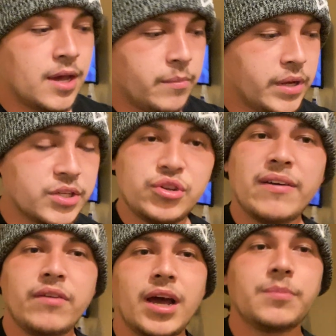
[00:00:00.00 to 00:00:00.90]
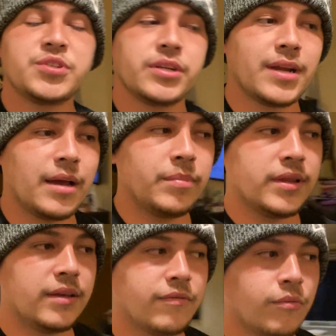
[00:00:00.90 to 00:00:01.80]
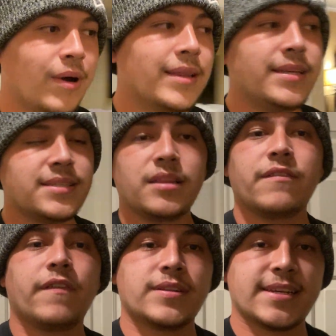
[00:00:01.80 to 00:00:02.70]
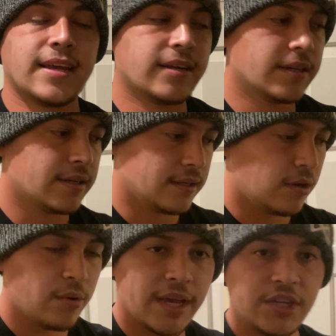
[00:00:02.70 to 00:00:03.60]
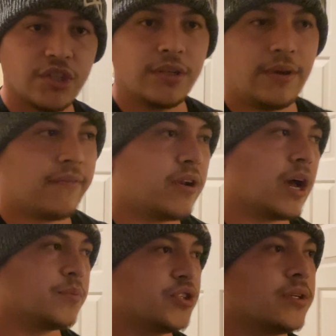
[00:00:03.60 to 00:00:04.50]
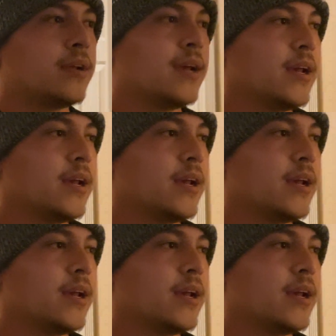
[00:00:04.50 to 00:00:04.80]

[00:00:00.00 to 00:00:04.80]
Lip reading: Because you have an option, I believe, well, at least in the Fontana location, you have an option,